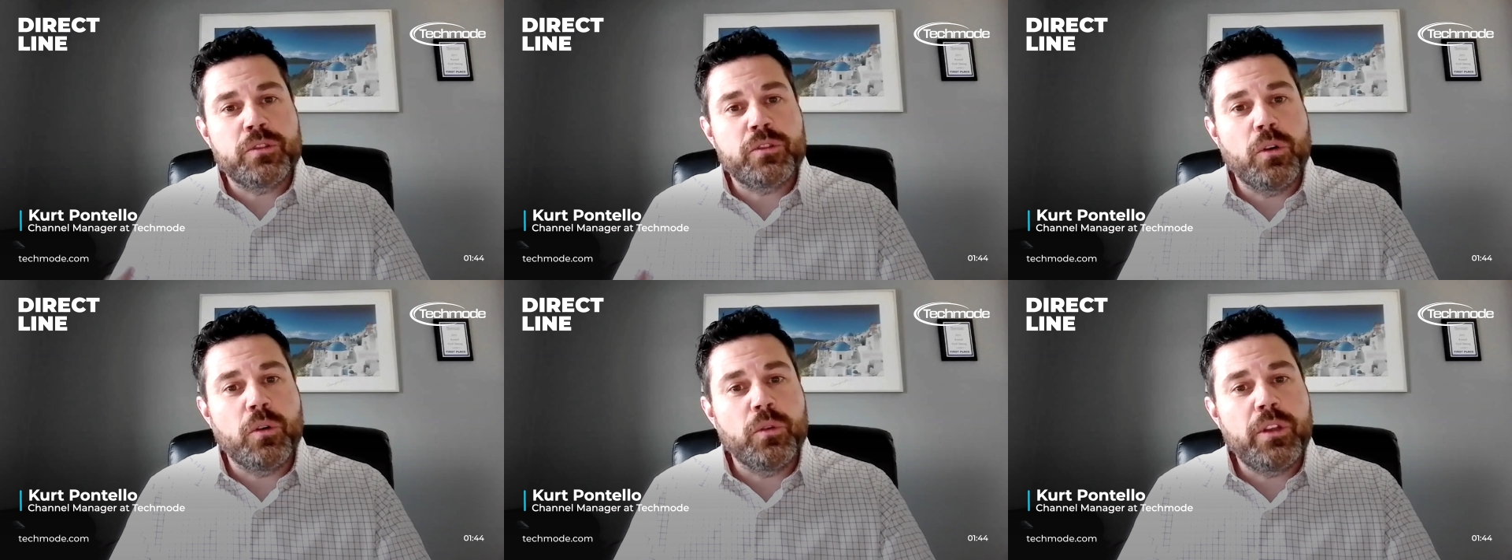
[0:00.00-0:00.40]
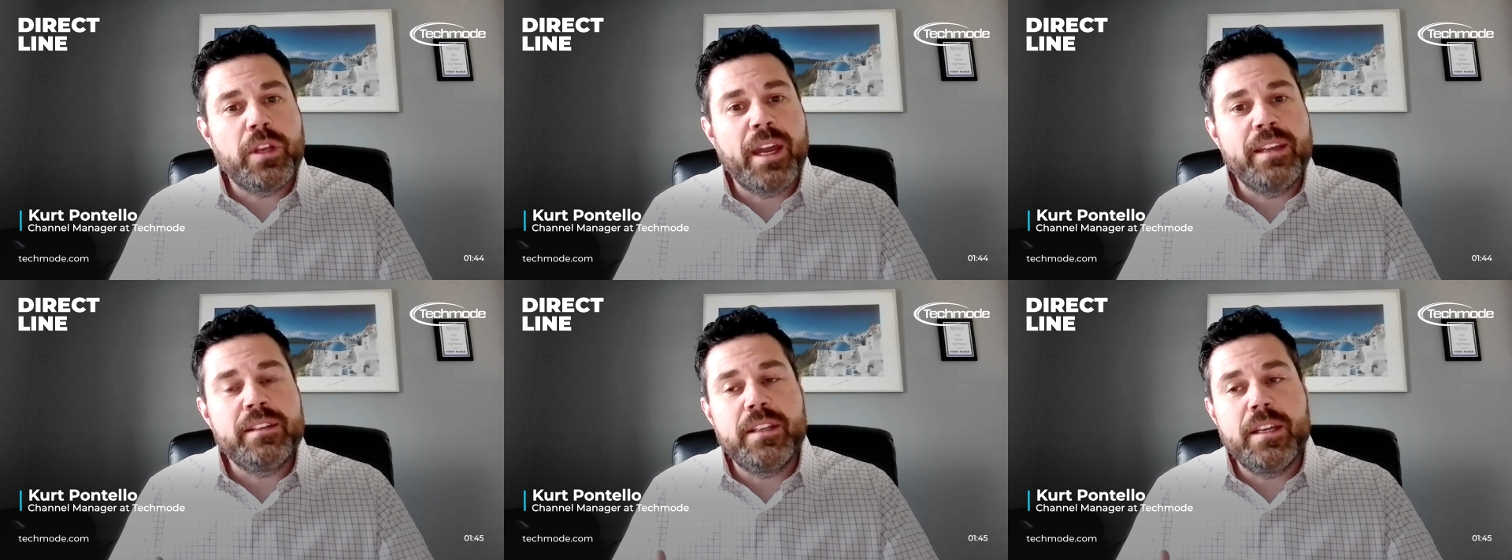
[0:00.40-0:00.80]
So
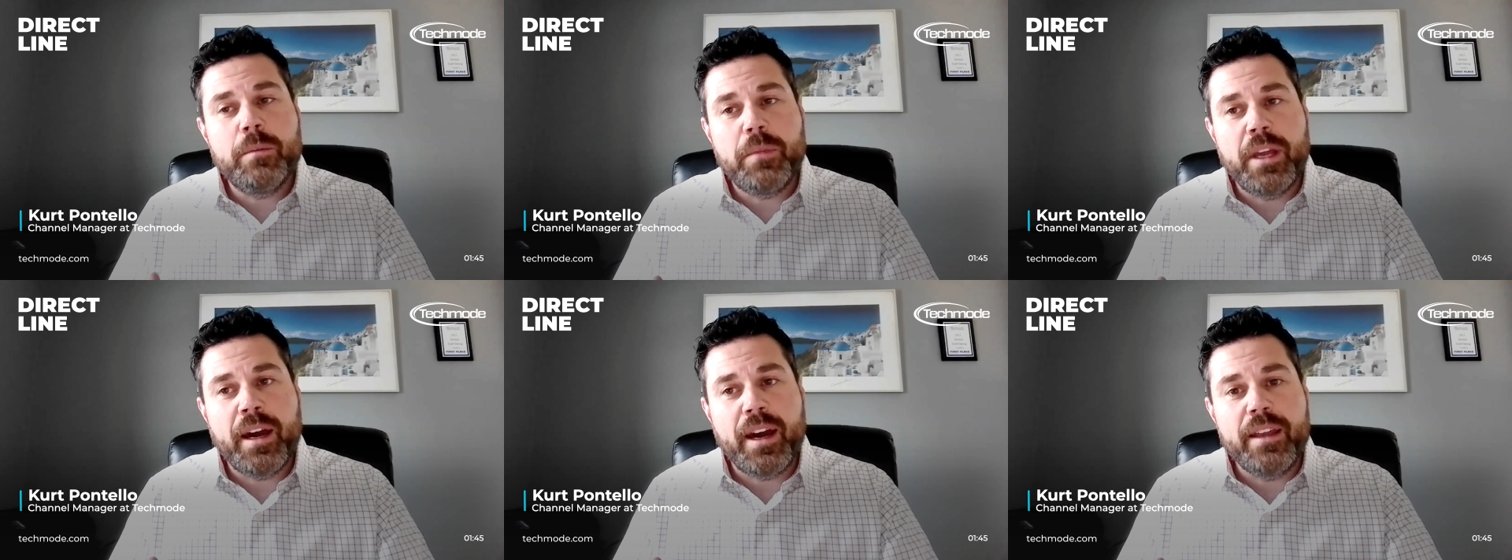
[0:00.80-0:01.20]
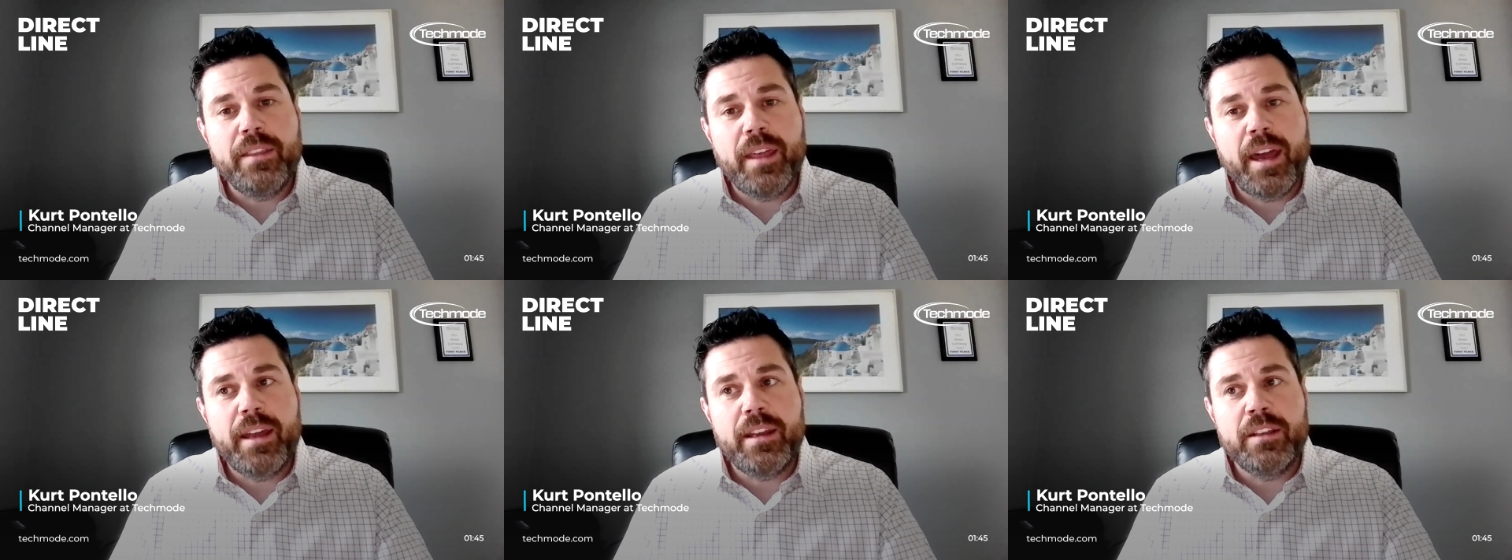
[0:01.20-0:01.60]
the idea
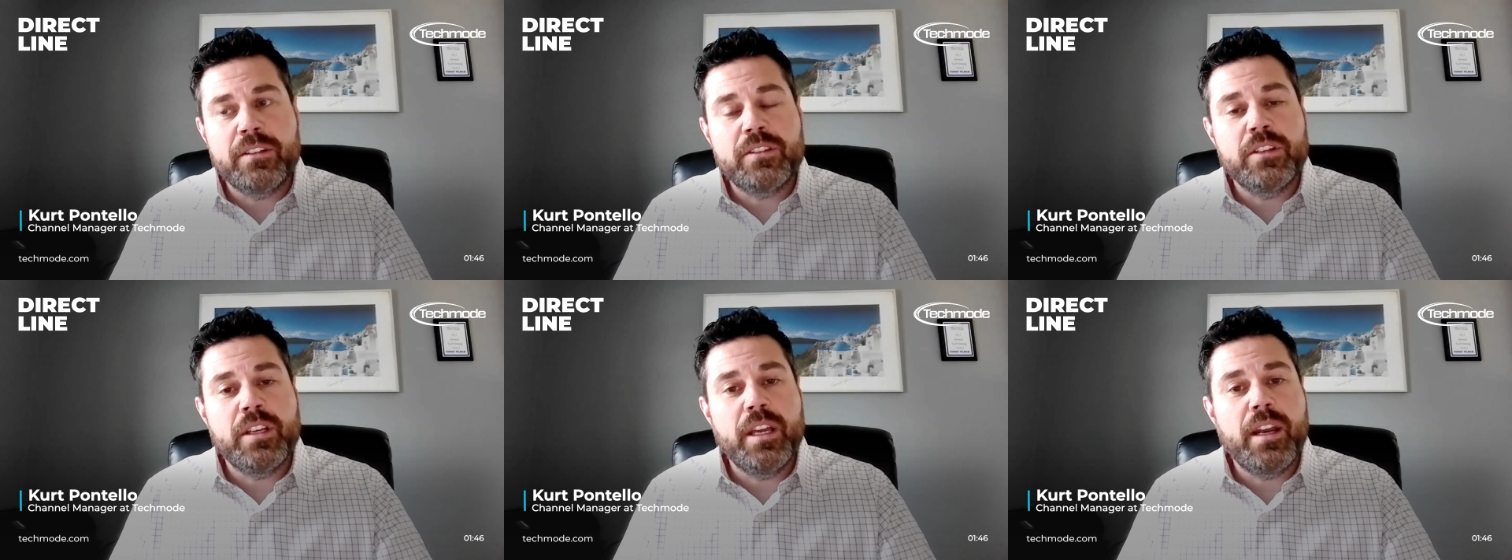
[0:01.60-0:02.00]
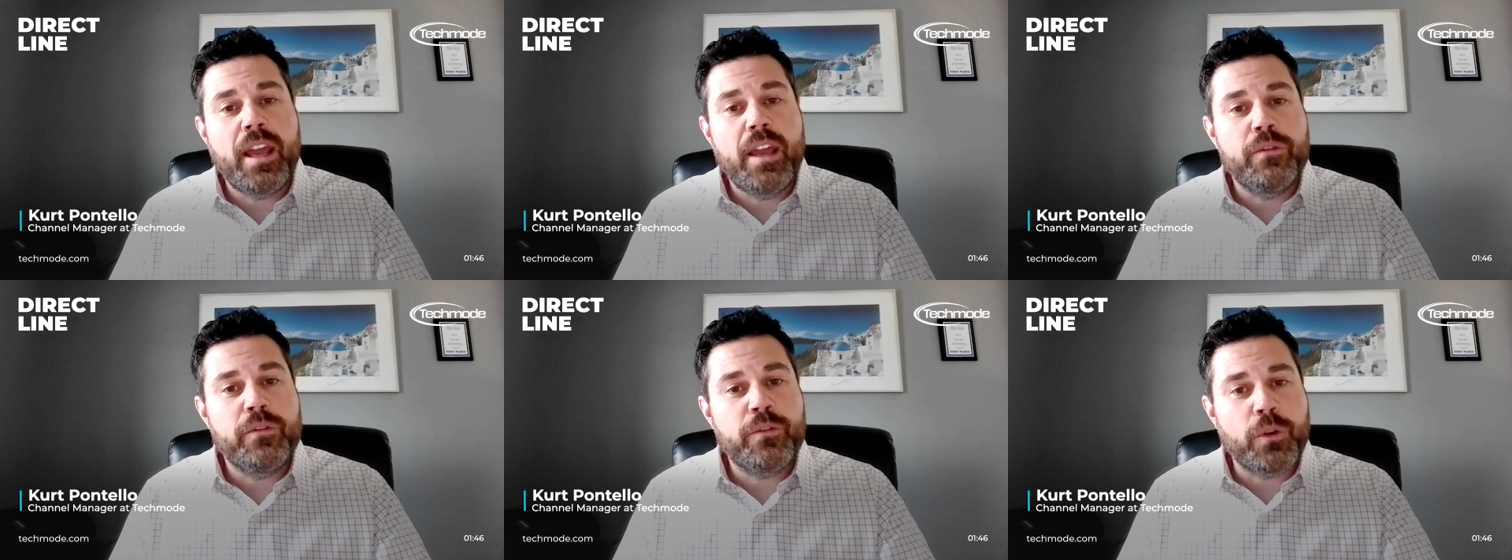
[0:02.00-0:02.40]
behind that is to get
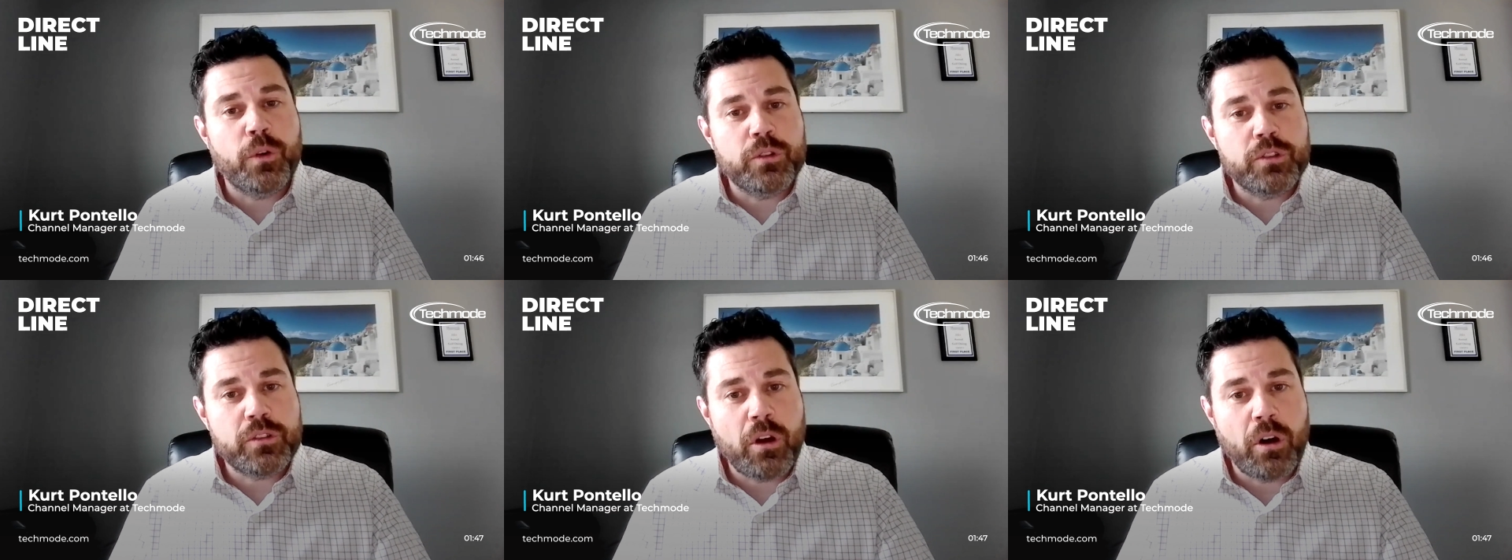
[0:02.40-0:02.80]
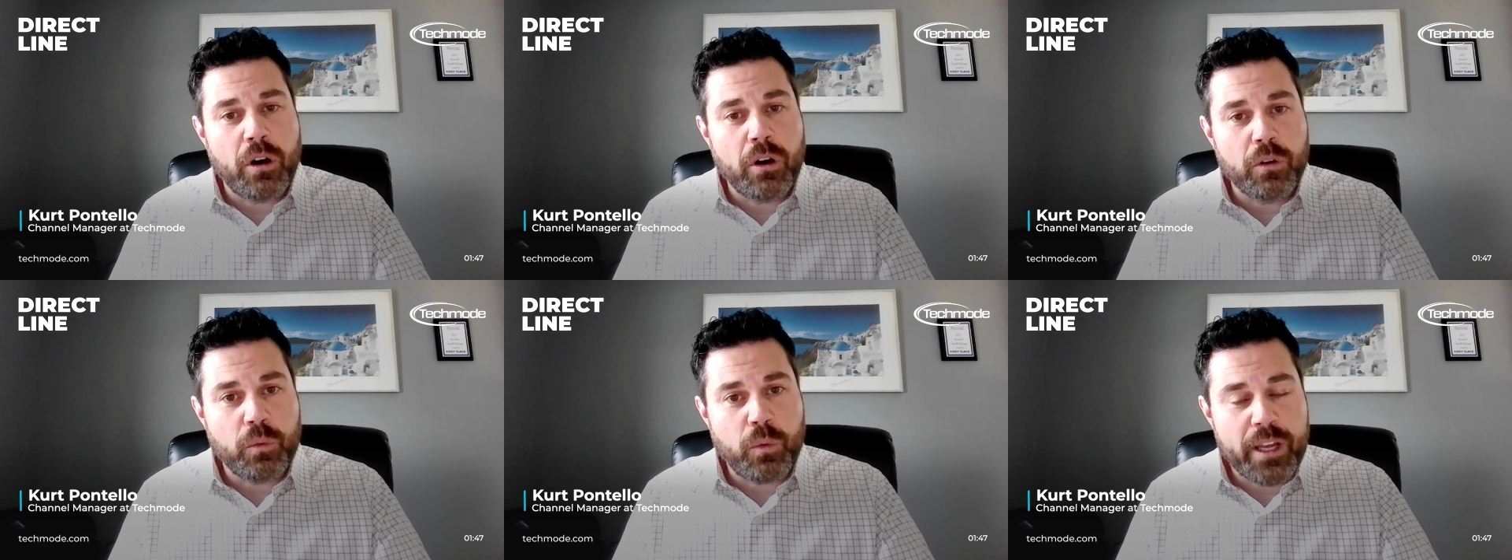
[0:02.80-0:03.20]
a first
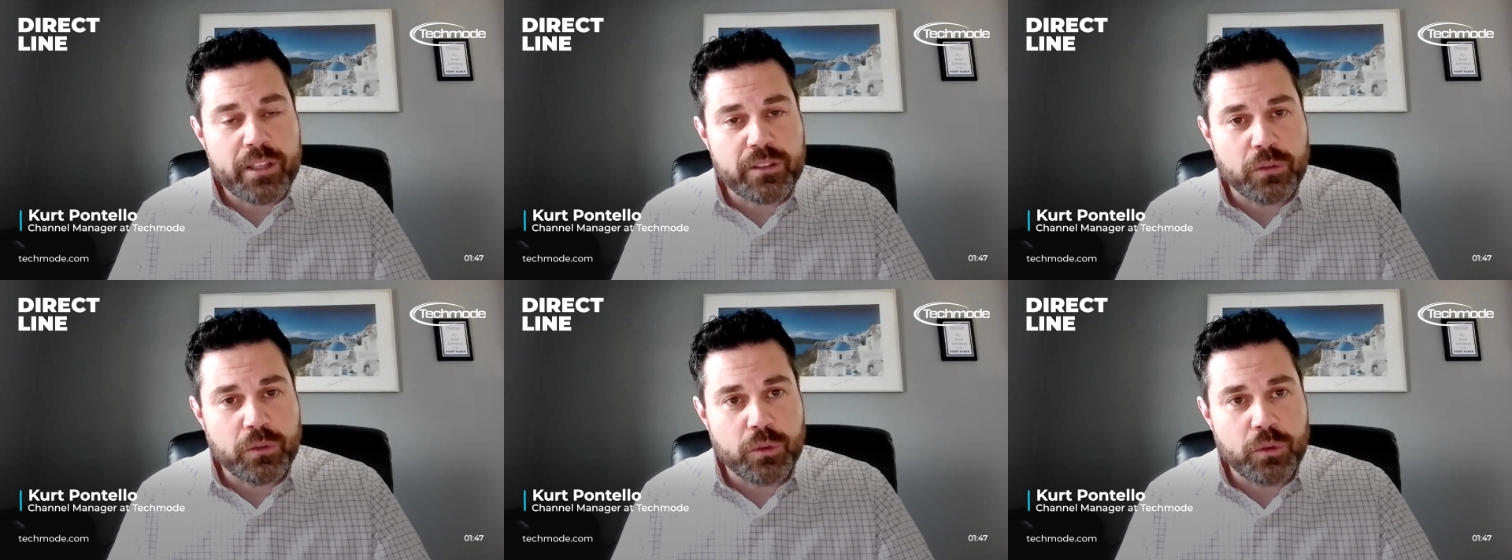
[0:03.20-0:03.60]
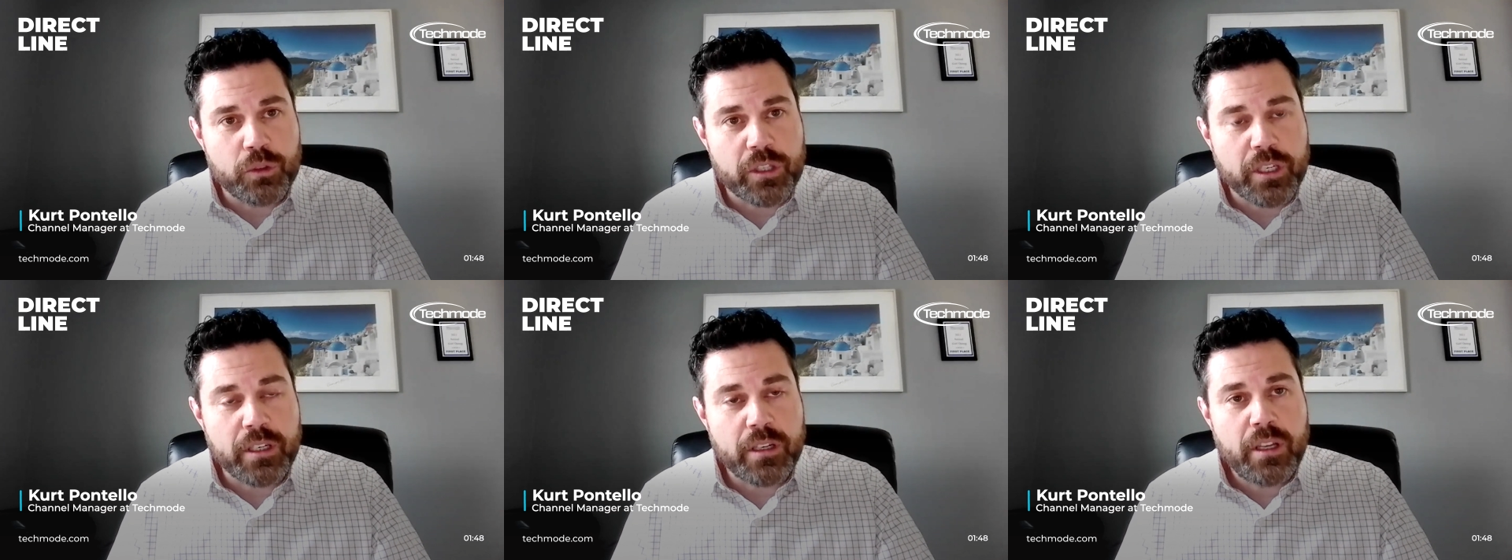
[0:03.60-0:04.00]
call
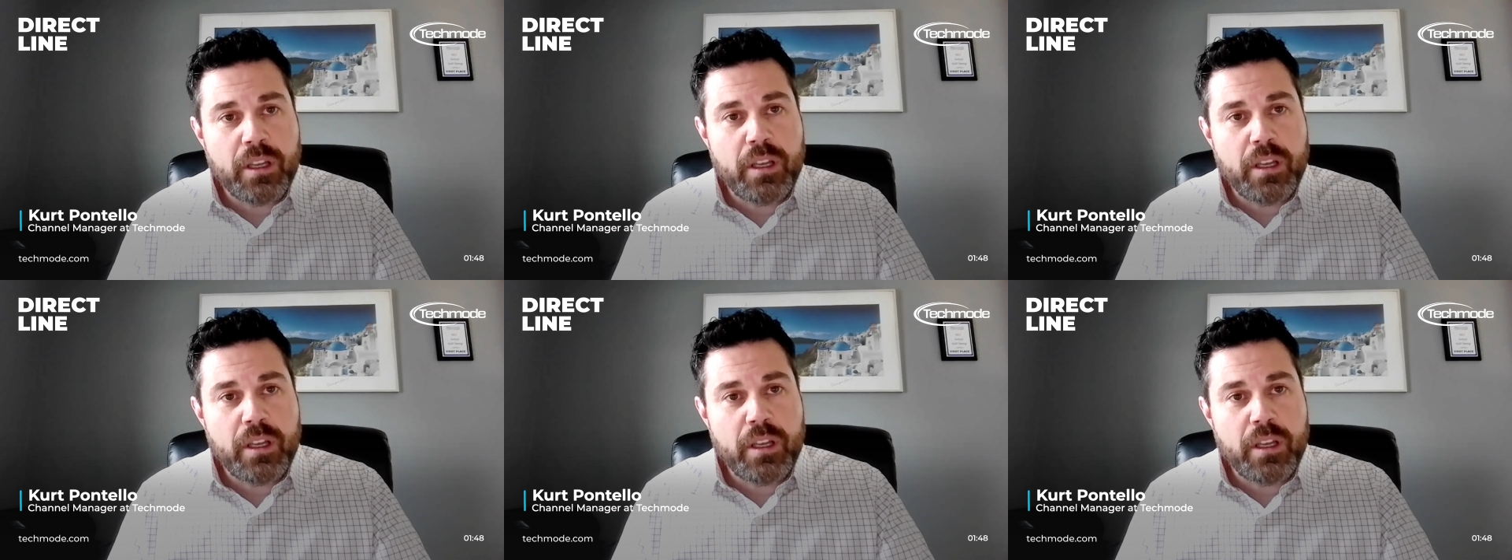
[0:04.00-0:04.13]
resolution.